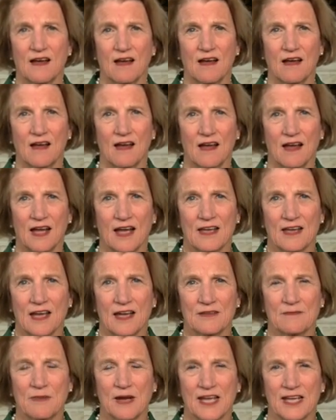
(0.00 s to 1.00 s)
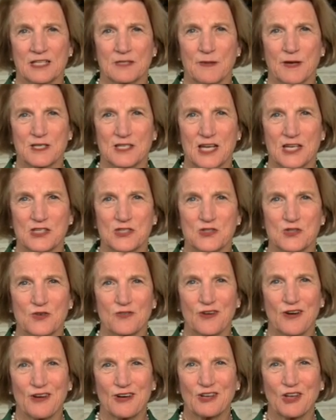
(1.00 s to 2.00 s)
My expectations
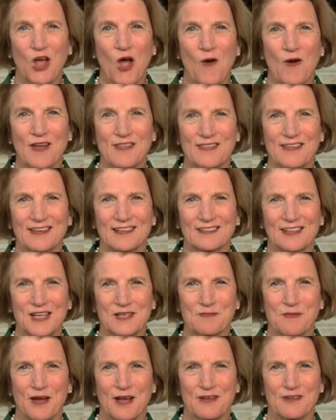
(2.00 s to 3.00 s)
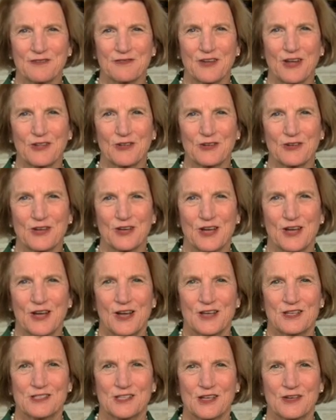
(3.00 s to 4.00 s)
are very low, I think, like my fellow
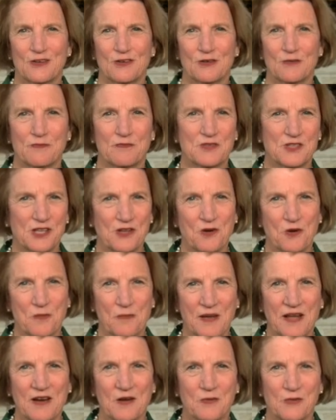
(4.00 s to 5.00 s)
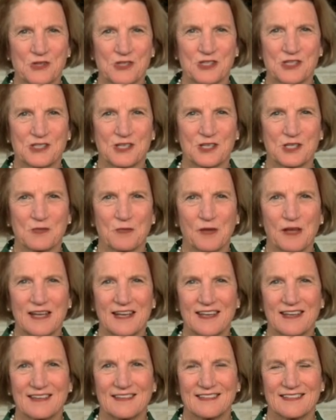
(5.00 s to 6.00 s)
Senator Bennett was just
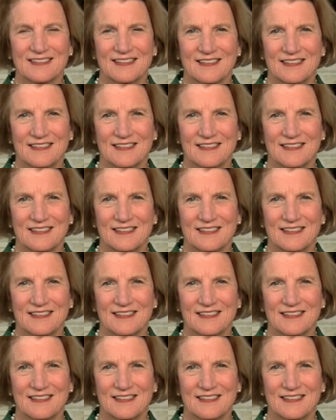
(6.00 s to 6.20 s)
explaining.